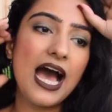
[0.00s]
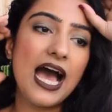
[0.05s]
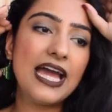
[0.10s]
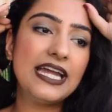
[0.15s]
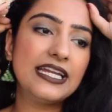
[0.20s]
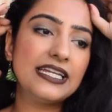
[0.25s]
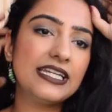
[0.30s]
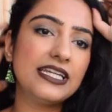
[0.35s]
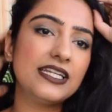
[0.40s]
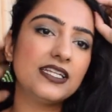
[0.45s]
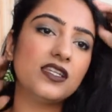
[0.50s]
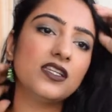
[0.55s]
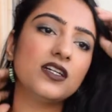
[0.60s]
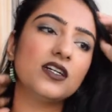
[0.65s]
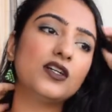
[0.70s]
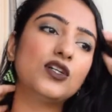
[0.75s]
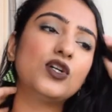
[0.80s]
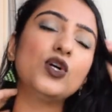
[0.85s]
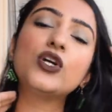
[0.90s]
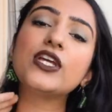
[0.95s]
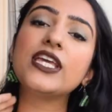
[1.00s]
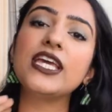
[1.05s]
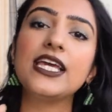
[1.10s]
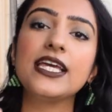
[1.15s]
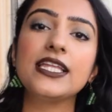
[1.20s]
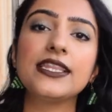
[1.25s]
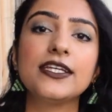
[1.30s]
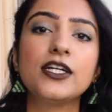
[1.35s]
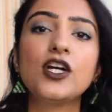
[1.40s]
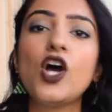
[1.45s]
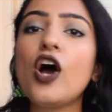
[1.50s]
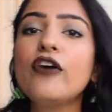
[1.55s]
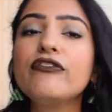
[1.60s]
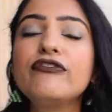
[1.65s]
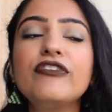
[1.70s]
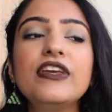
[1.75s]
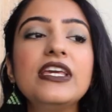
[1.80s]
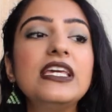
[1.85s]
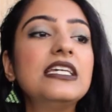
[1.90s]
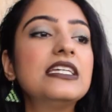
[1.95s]
I did the cooking, the
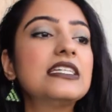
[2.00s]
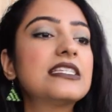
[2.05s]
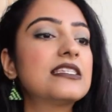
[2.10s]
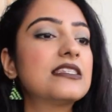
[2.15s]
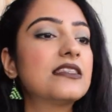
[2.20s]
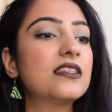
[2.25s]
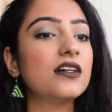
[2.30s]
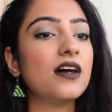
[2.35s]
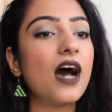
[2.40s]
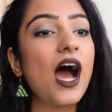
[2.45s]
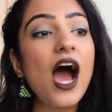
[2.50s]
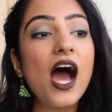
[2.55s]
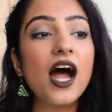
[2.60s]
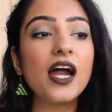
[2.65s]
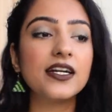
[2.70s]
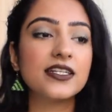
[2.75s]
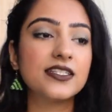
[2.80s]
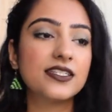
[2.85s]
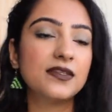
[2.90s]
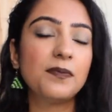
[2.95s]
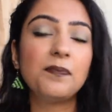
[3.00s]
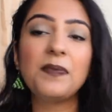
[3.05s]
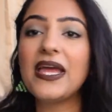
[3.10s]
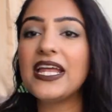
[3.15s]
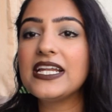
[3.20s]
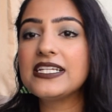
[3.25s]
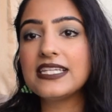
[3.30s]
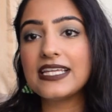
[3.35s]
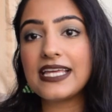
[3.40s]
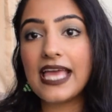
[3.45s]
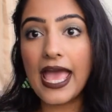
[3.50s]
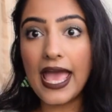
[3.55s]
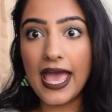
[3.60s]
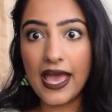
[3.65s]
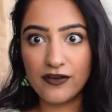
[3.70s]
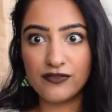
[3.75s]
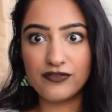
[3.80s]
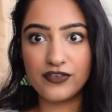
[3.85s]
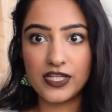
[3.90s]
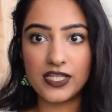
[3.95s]
coffees, the art, the painting,
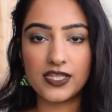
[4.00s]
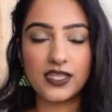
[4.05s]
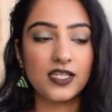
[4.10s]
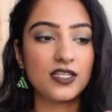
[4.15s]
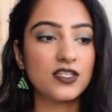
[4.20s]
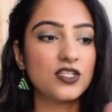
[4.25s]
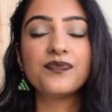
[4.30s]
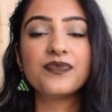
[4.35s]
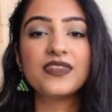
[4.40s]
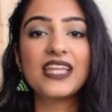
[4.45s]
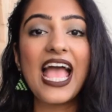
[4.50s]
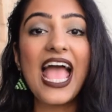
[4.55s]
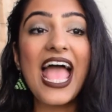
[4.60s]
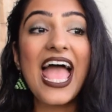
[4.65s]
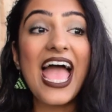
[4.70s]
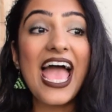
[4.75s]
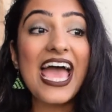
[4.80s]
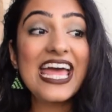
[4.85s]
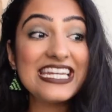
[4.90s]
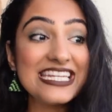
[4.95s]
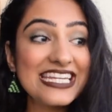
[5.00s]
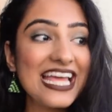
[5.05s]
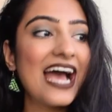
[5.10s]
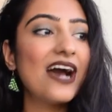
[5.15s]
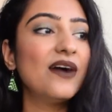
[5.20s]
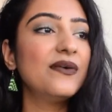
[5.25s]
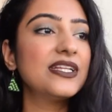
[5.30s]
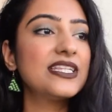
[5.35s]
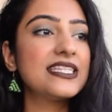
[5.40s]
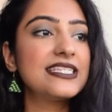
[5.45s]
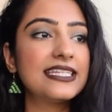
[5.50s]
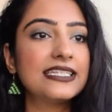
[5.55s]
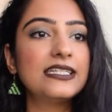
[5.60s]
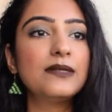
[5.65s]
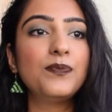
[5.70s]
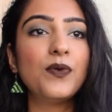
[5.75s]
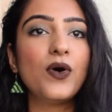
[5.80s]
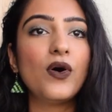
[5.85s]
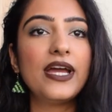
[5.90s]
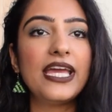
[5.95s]
everything. And now in
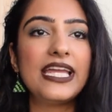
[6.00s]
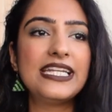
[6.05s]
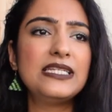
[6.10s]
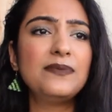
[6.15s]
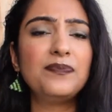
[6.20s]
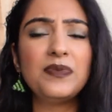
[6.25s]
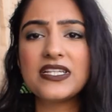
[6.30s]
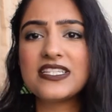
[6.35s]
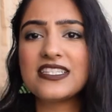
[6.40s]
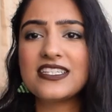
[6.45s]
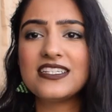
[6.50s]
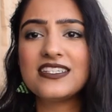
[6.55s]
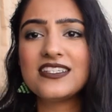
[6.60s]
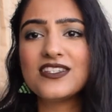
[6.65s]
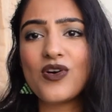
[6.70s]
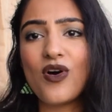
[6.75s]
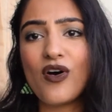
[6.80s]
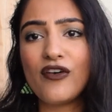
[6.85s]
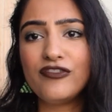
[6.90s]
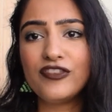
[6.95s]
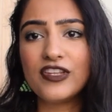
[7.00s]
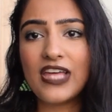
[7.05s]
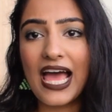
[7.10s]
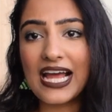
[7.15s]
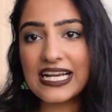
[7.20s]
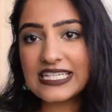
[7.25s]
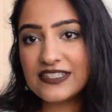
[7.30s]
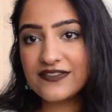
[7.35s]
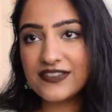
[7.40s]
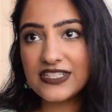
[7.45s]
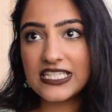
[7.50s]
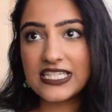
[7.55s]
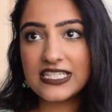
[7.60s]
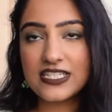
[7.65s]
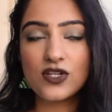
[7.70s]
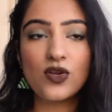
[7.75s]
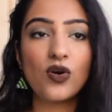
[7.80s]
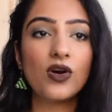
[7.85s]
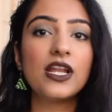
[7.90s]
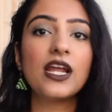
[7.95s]
Singapore, 80% of the activities
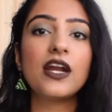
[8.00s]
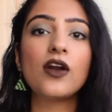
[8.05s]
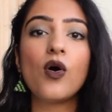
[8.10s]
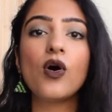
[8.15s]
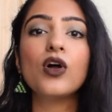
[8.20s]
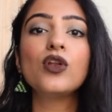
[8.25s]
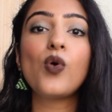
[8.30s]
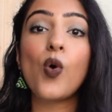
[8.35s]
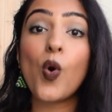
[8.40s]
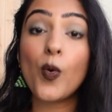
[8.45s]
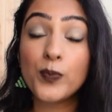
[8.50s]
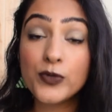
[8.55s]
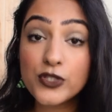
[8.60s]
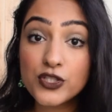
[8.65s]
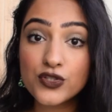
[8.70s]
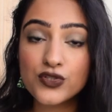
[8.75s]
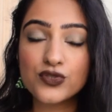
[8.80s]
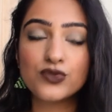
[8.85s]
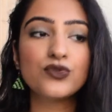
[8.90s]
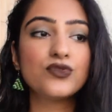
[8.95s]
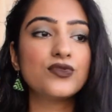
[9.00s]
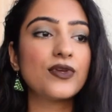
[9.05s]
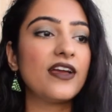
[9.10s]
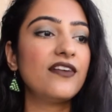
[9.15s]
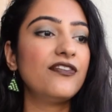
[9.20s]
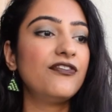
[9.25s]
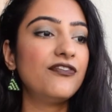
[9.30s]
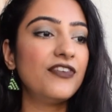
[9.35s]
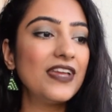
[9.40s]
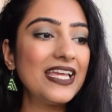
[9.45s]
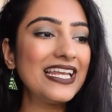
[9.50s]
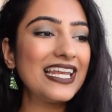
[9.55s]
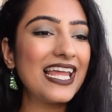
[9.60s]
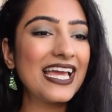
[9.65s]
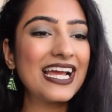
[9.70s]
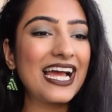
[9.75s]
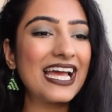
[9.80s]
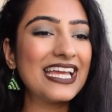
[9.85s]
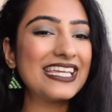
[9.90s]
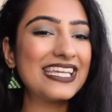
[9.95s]
and all are all open to do, so I feel
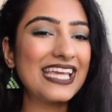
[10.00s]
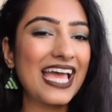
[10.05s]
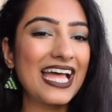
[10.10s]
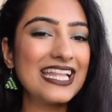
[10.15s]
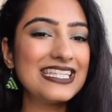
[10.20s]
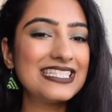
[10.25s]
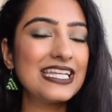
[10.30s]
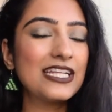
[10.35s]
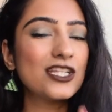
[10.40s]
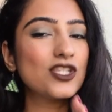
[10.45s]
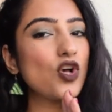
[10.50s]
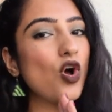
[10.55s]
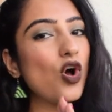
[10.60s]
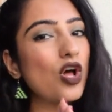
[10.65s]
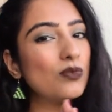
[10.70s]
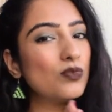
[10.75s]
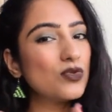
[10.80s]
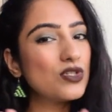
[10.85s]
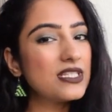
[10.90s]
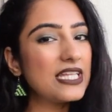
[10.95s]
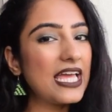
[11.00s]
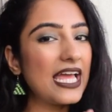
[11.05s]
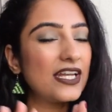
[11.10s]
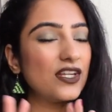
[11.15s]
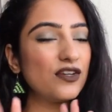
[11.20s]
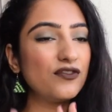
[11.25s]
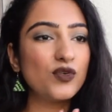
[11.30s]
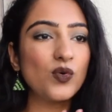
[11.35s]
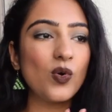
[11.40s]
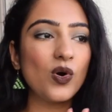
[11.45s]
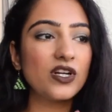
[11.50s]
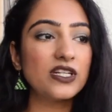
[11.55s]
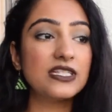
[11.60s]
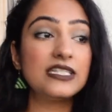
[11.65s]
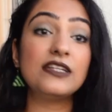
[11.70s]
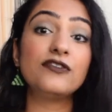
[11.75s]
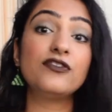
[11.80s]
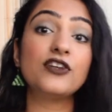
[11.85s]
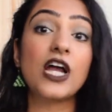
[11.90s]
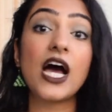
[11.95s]
like I can say it's almost the end of
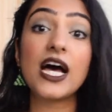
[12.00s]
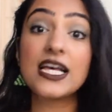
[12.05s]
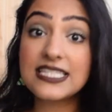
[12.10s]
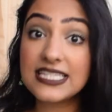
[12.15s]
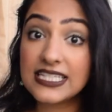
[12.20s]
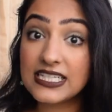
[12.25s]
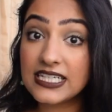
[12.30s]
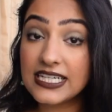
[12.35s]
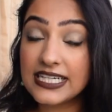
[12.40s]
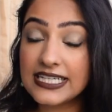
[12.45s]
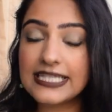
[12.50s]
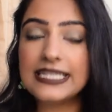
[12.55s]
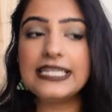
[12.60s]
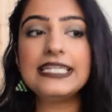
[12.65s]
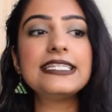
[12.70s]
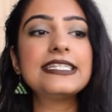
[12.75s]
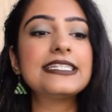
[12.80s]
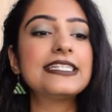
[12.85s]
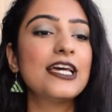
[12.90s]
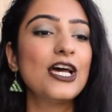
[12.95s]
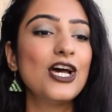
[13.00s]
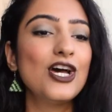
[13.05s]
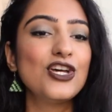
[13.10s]
quarantine for us here at least.